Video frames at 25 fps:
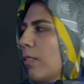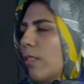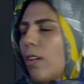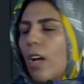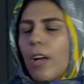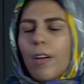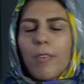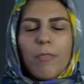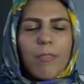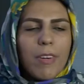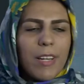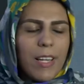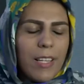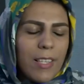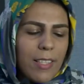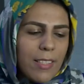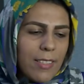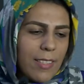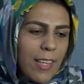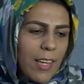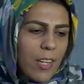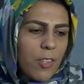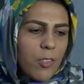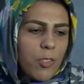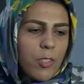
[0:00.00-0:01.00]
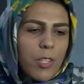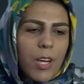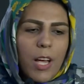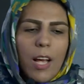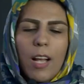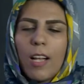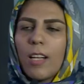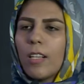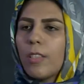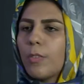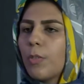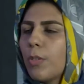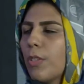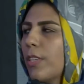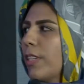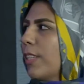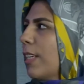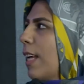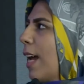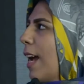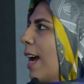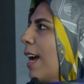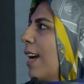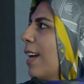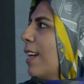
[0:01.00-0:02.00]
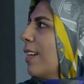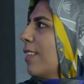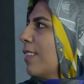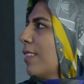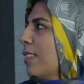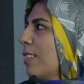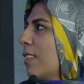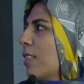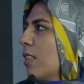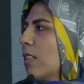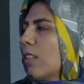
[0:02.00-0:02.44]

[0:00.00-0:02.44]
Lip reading: are very essential to enhance